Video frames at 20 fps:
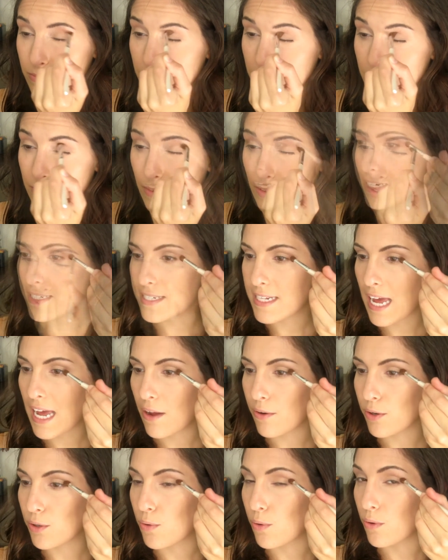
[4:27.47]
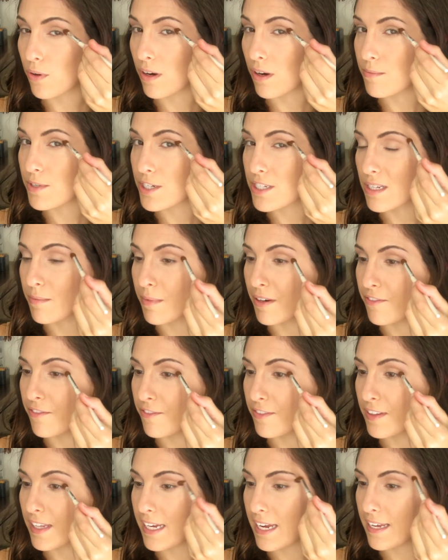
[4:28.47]
When I get to the outer corner, I'm just going to be
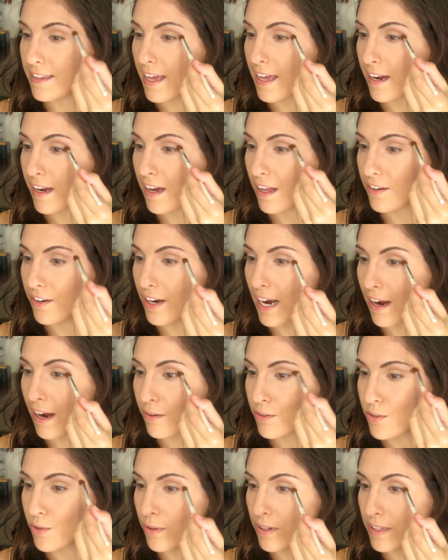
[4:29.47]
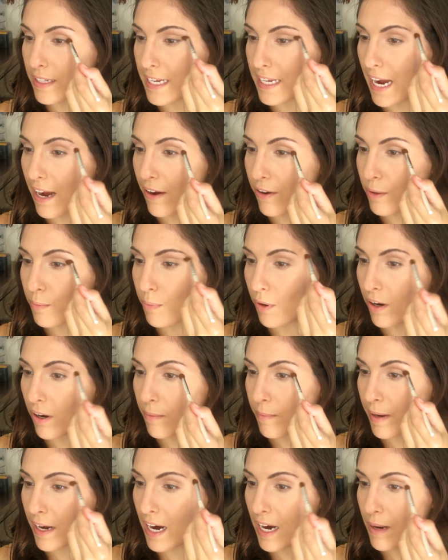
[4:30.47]
flicking that color out toward the outer part of
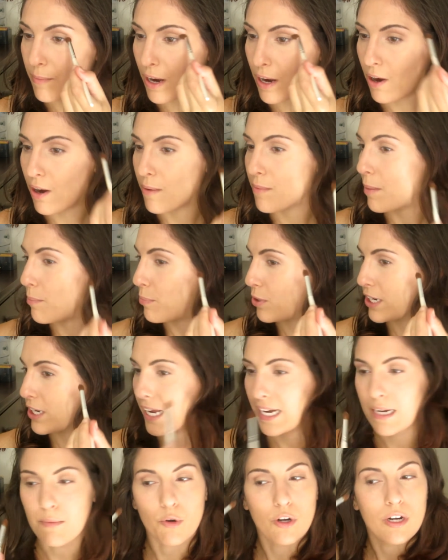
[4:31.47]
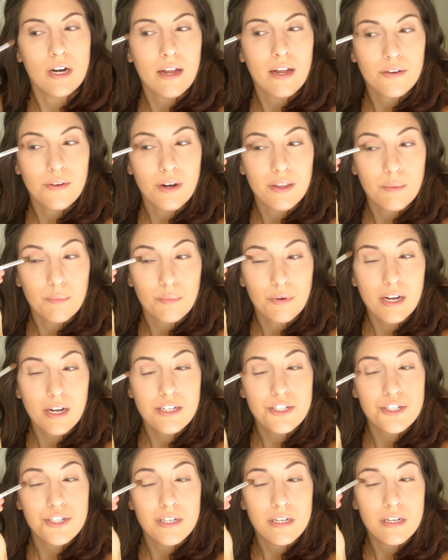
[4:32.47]
my eyebrow. I'm not putting any more color on the
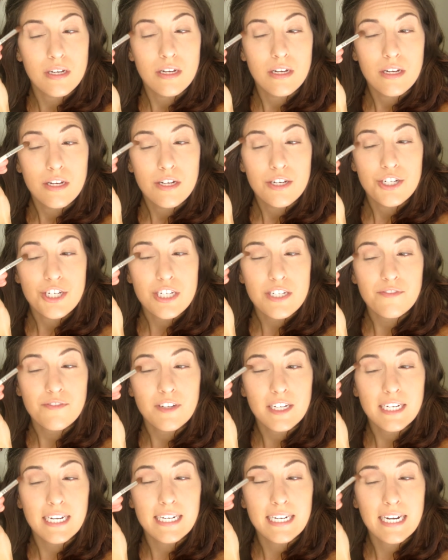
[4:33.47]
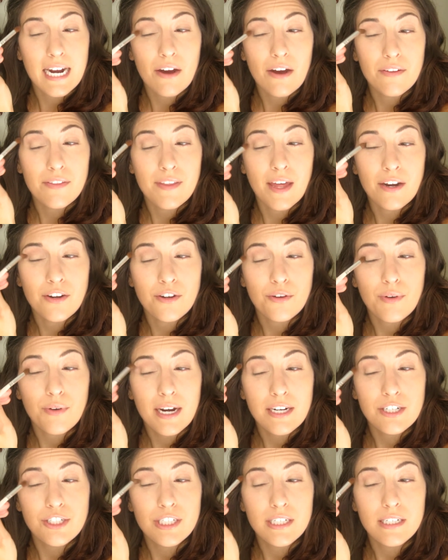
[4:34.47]
brush, just flicking it out in that
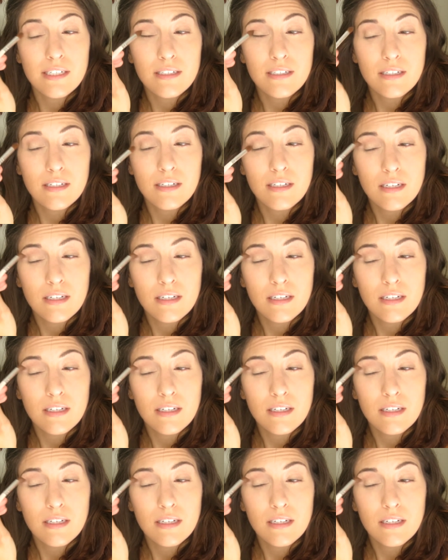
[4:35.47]
direction